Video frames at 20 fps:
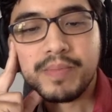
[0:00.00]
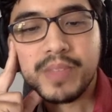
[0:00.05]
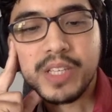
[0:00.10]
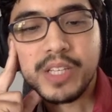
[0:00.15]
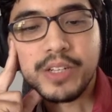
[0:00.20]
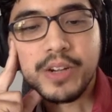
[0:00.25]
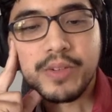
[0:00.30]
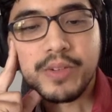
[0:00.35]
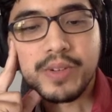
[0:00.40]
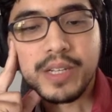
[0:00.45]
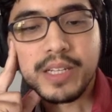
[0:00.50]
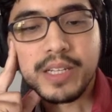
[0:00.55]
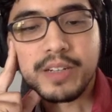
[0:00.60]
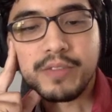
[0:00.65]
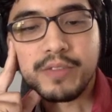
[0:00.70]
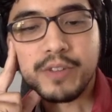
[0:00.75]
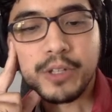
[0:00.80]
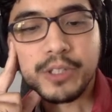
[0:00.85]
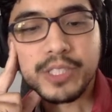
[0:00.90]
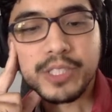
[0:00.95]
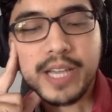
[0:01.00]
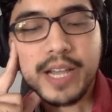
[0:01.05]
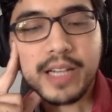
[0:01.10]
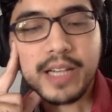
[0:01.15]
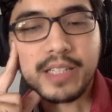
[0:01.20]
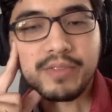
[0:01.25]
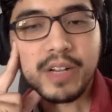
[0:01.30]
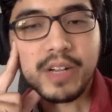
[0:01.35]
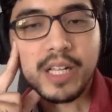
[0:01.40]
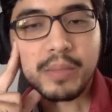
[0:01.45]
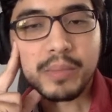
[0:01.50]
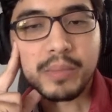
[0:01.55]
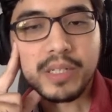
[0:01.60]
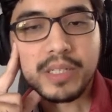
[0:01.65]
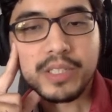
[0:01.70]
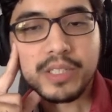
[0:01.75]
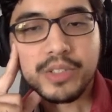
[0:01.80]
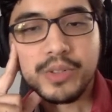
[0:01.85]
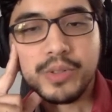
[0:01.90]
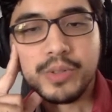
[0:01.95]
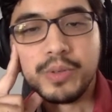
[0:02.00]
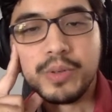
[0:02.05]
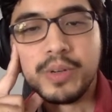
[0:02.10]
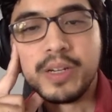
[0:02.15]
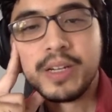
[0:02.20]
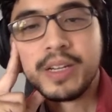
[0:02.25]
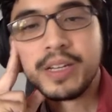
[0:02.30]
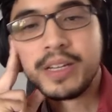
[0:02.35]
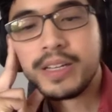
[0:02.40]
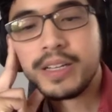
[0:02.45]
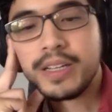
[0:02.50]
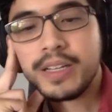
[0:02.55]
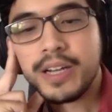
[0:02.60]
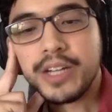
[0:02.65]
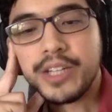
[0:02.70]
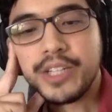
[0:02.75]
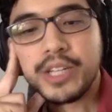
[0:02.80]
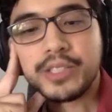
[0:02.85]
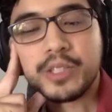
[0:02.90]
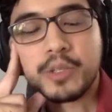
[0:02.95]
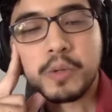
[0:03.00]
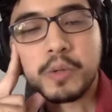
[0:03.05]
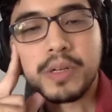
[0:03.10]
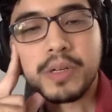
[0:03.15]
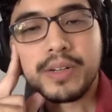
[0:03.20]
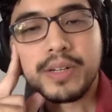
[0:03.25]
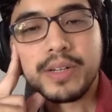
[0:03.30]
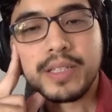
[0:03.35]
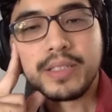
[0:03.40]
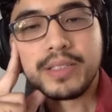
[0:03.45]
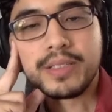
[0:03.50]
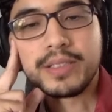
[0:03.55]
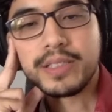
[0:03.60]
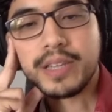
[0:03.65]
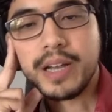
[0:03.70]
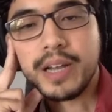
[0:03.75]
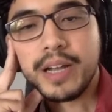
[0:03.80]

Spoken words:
You don't need a full stack developer to adjust queries.